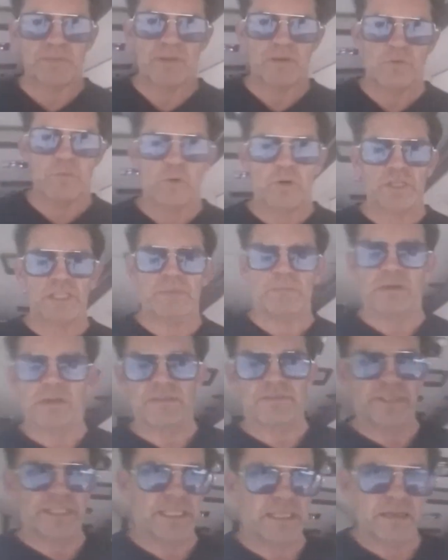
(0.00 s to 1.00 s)
people watching my
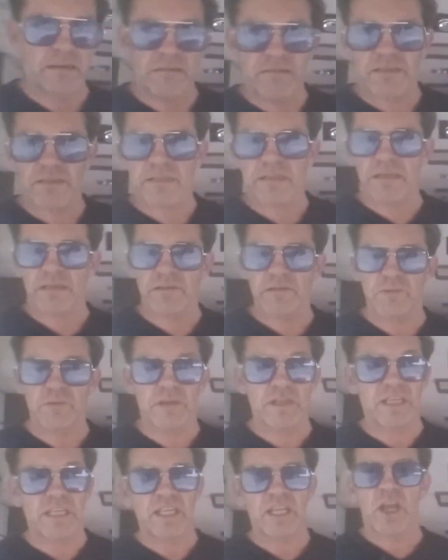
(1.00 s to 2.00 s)
videos,
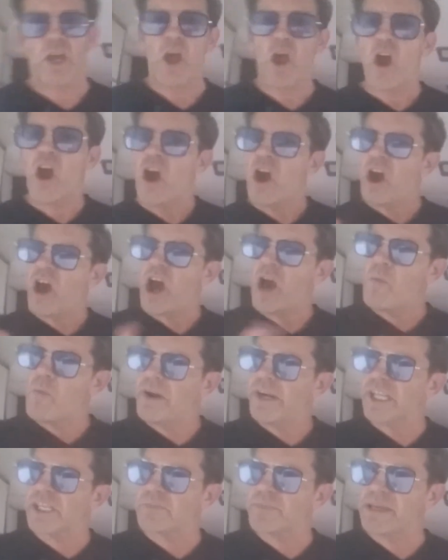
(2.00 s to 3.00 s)
so I
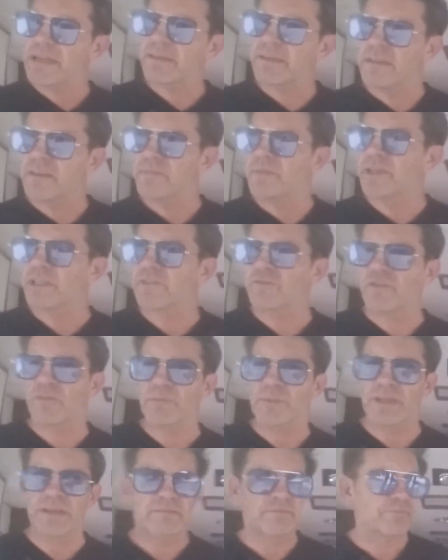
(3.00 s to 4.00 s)
won't expect too much
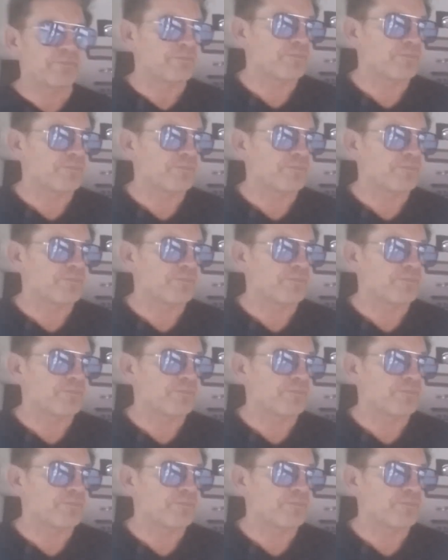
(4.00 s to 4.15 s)
from you.